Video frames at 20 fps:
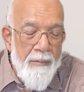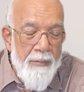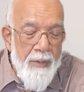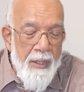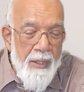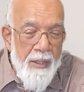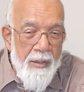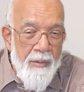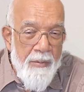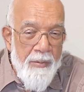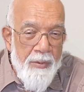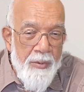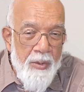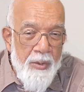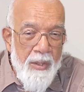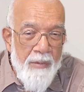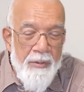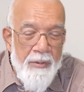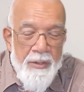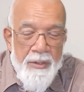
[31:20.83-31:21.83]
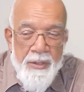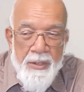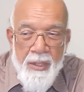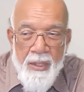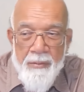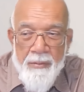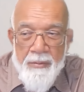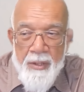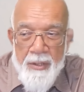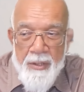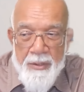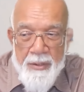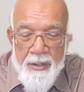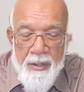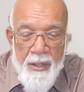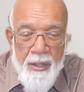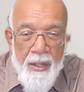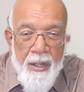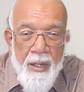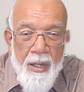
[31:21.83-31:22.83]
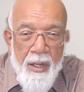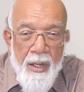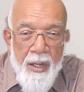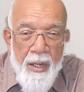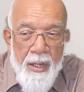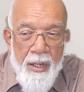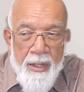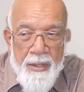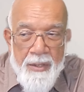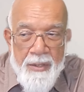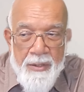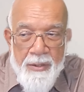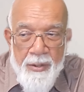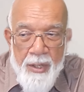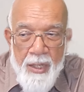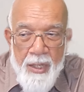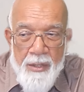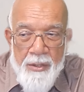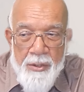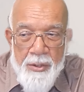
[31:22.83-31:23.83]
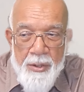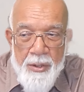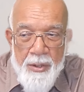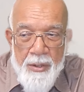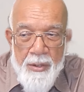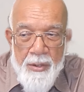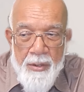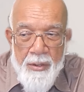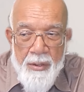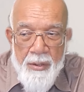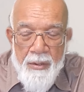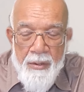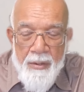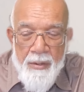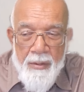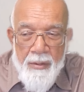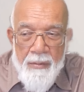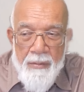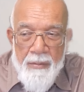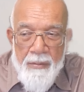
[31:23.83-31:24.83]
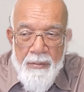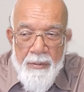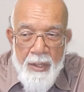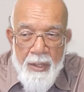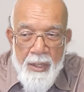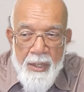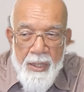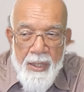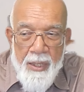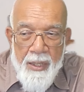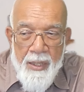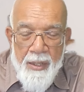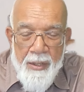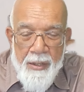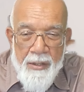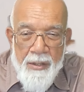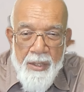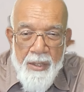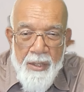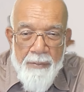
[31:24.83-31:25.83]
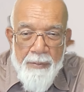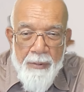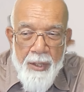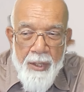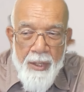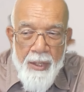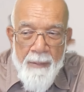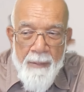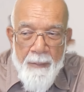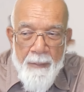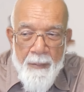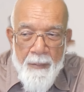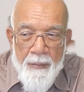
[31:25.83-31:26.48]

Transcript: Many of you have received this instruction very deeply.